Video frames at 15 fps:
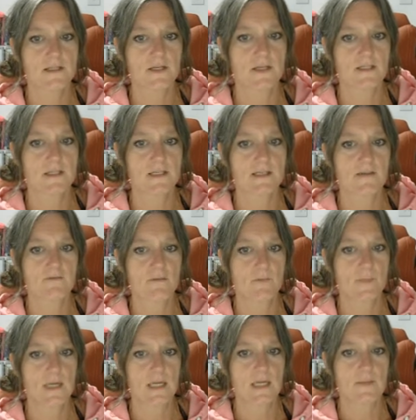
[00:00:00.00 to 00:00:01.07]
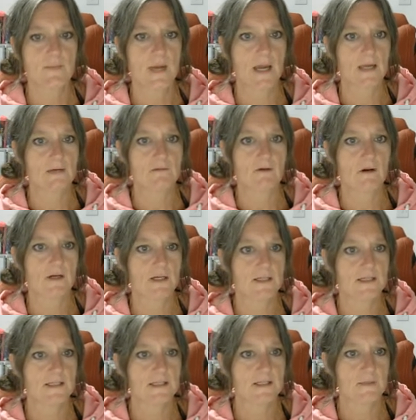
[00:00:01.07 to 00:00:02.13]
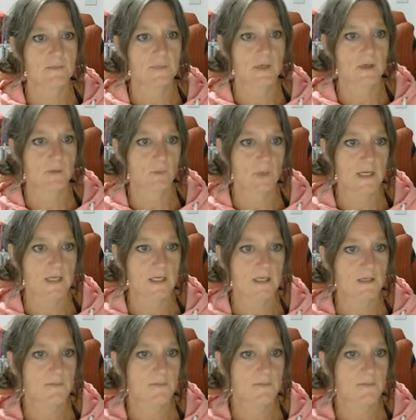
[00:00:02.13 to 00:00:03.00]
37p pay rise per week.